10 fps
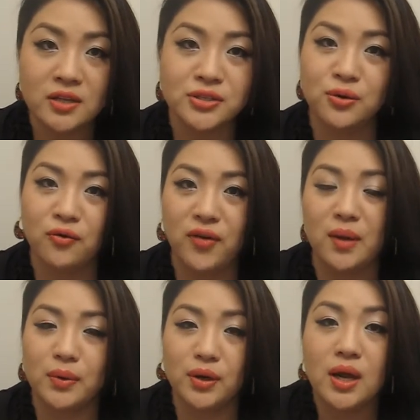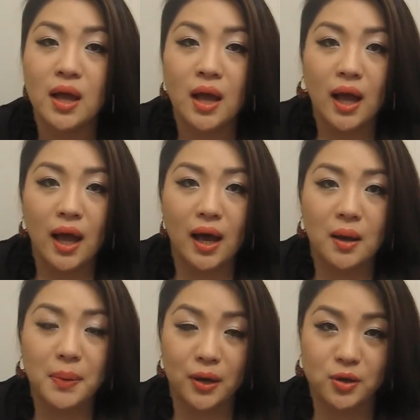duo fiber
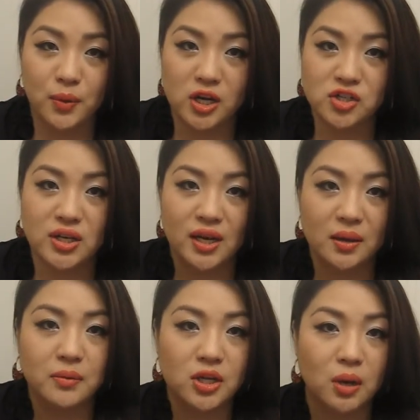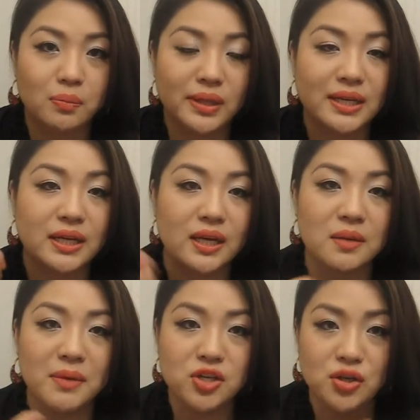uh, powder brush and I, you know, blend in
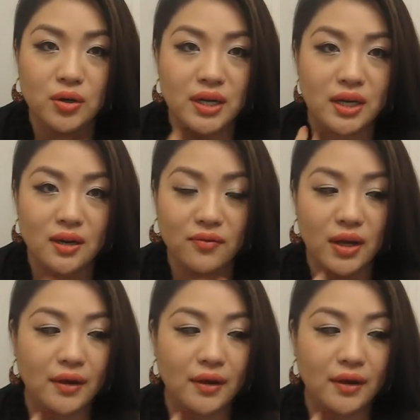and make sure I get every